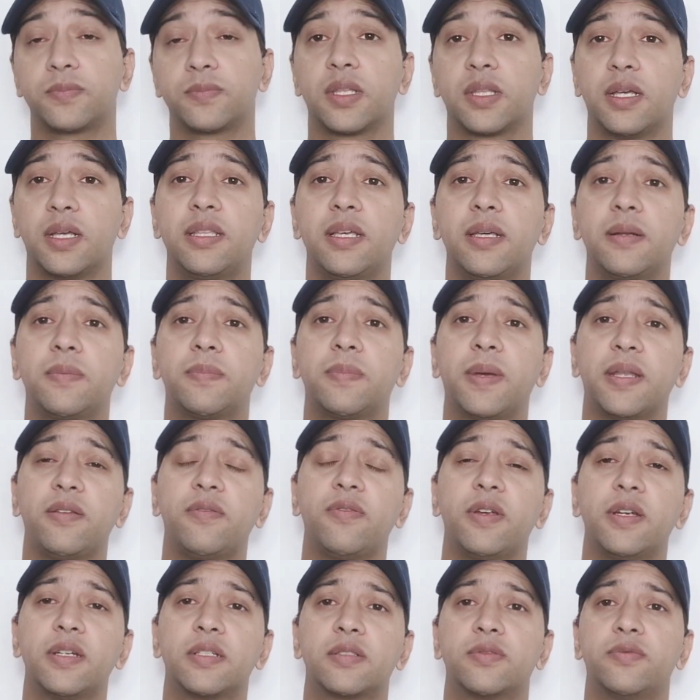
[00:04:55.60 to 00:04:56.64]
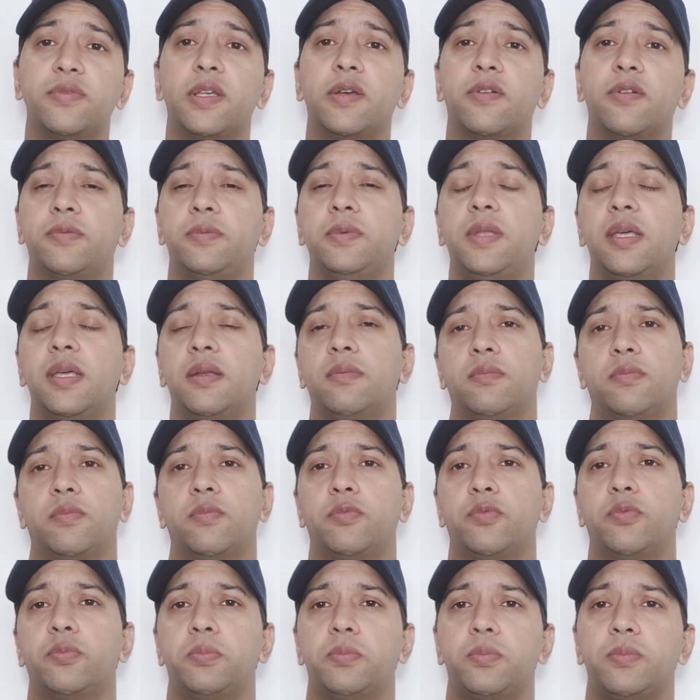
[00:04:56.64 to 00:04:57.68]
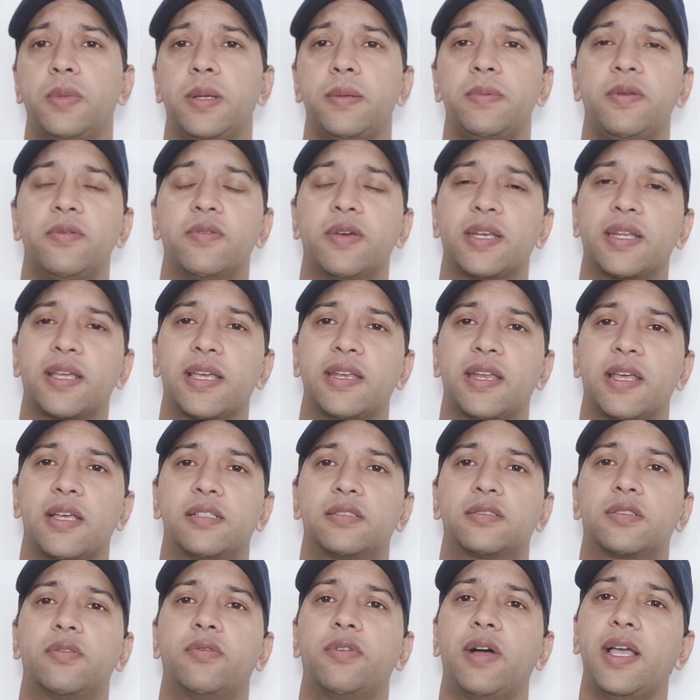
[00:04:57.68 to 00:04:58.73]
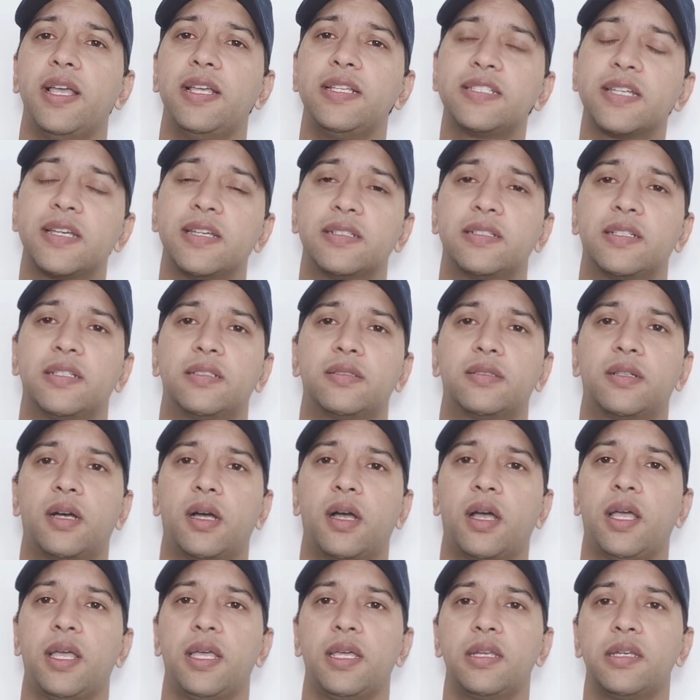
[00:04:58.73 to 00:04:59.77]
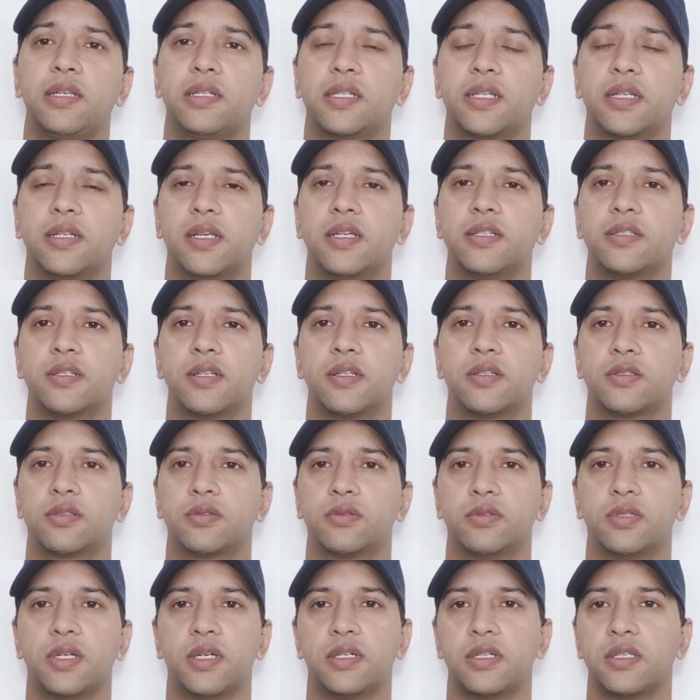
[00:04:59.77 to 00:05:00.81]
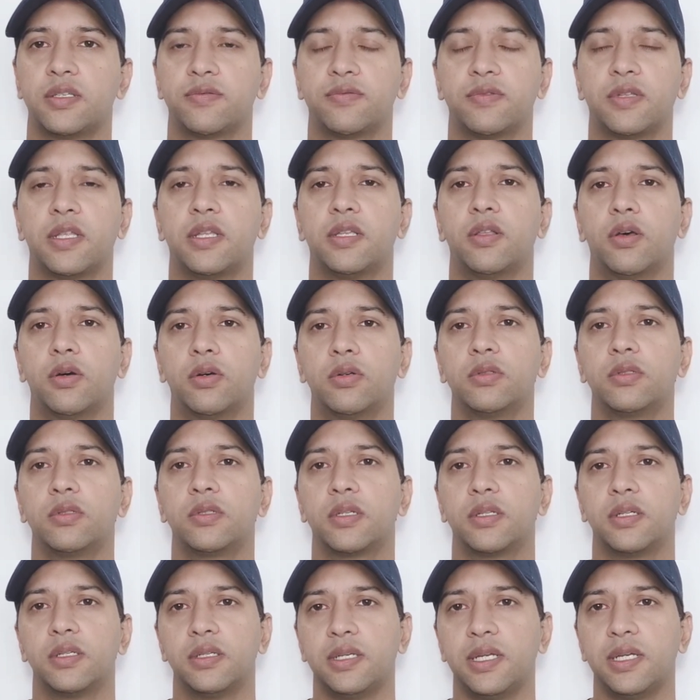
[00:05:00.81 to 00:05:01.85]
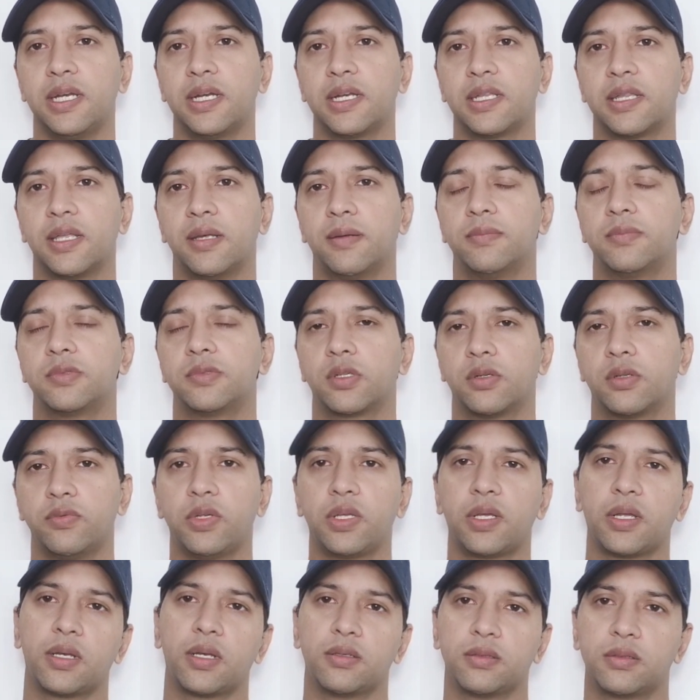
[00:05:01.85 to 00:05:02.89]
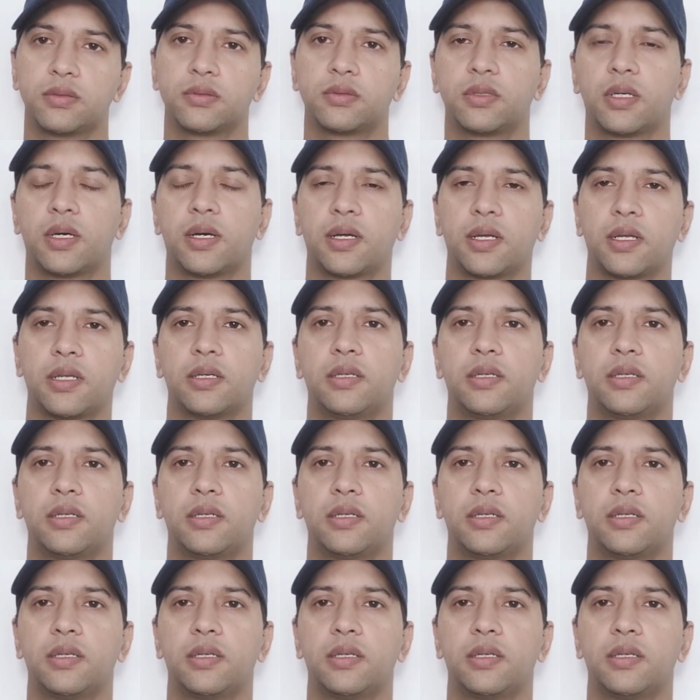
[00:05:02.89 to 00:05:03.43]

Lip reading: other benefits we have, then maybe one can ask why China hire international students if they don't need them. So we can talk